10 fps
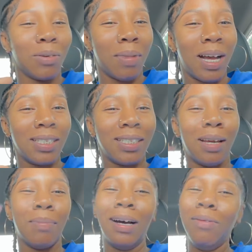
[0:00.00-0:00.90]
for Maz
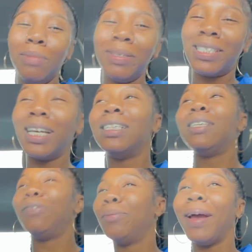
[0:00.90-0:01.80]
today, but I want to be
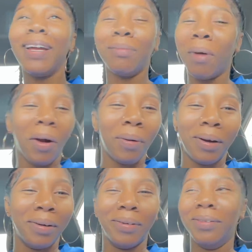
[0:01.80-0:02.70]
sexy for Bay
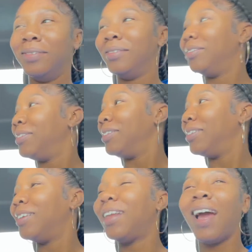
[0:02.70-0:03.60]
tomorrow.
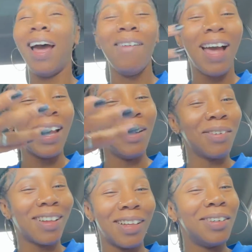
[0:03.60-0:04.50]
Like, I don't have no
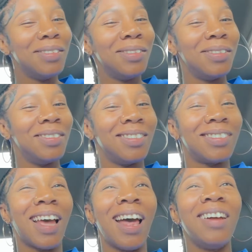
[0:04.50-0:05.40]

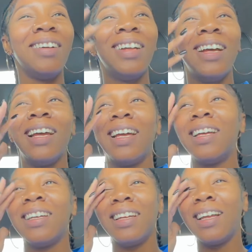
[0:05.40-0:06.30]
clothes. I don't...
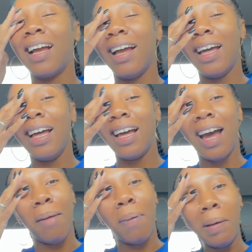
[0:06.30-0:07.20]

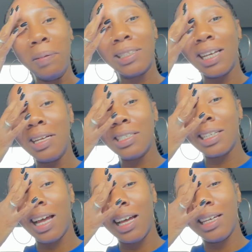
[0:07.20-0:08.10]
I probably say this a
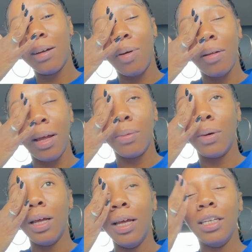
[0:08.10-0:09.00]
lot. Y'all probably like,
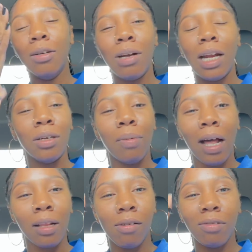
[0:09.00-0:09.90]
what? And then when I do
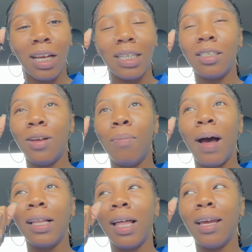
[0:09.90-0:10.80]
buy clothes, I still
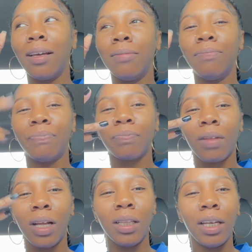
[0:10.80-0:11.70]
buy,
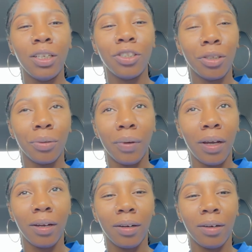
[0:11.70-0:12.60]
like, leisure
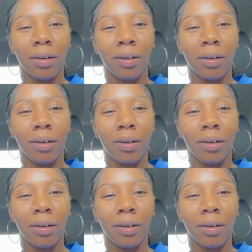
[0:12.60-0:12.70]
wear.